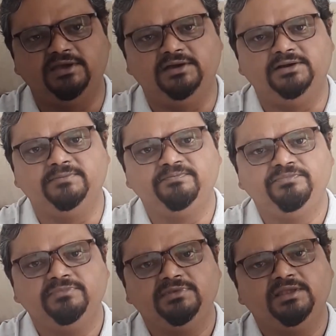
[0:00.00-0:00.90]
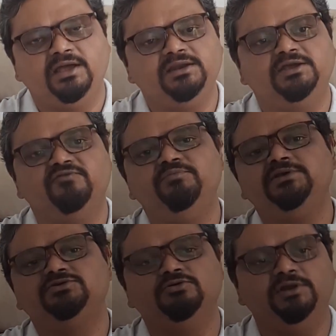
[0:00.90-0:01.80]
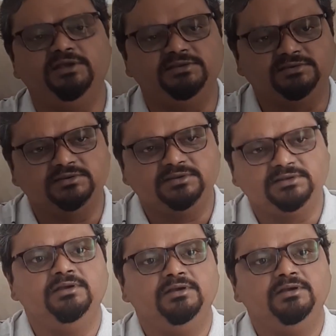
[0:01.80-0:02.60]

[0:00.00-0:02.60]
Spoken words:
hair, and give me solace.